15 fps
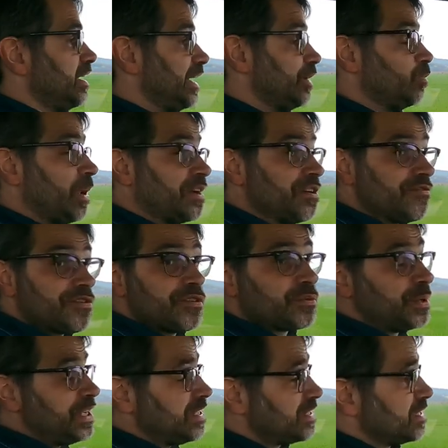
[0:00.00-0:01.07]
And one of the
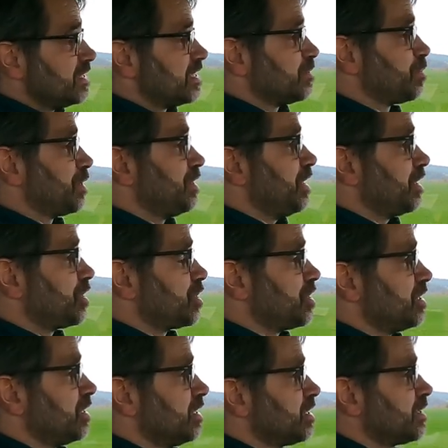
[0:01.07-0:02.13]
reasons
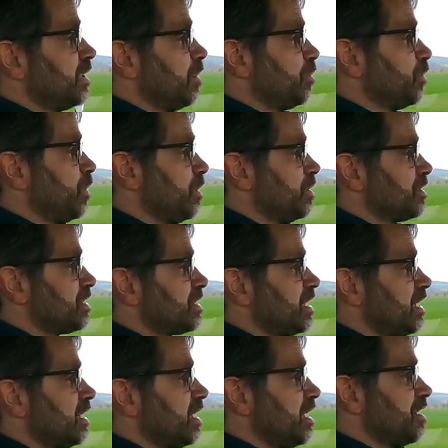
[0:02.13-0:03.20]
production stopped was
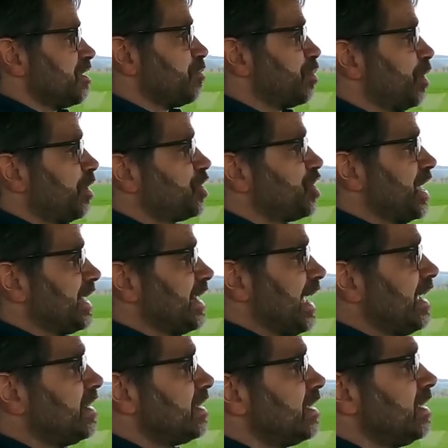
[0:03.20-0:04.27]
the Project
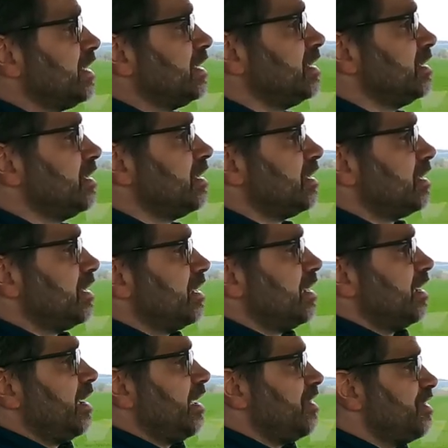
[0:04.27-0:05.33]
18,
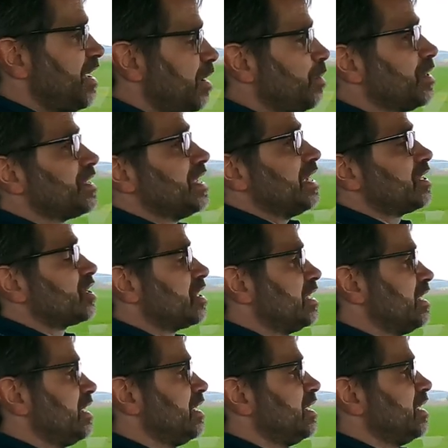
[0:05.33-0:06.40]
and that was
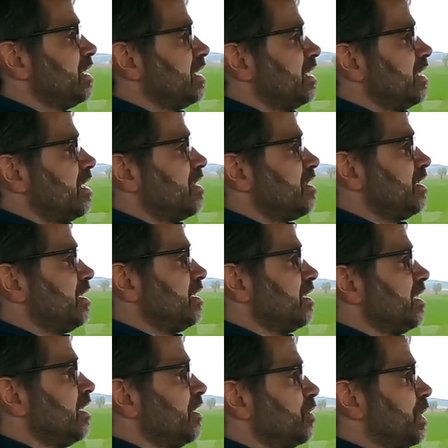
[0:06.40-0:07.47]
actually the
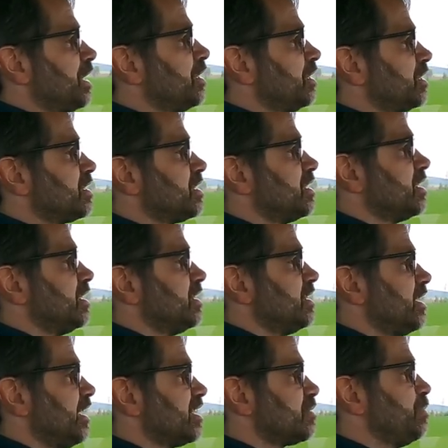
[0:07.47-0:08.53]
Renault
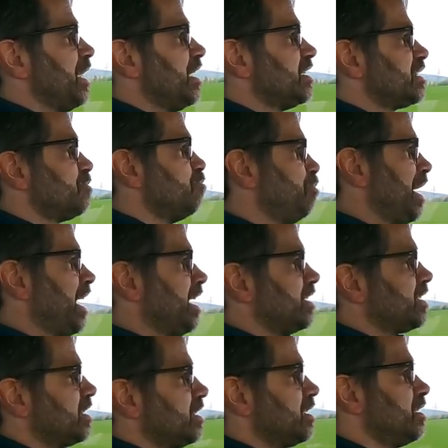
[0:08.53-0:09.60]
as
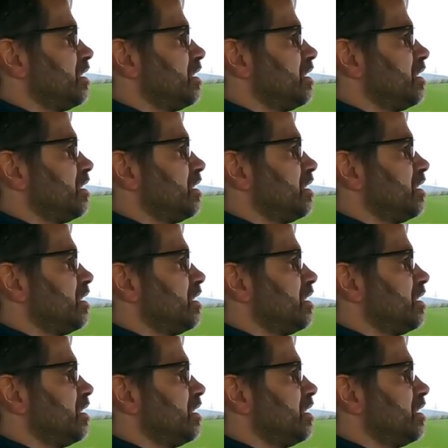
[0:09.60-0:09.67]
But